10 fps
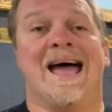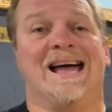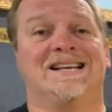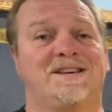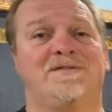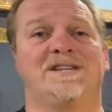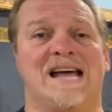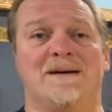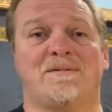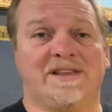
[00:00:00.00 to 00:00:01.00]
As of the
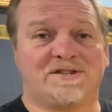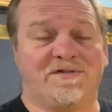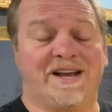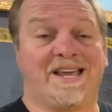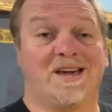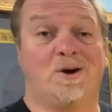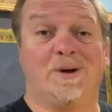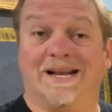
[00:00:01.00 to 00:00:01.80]
time of this video,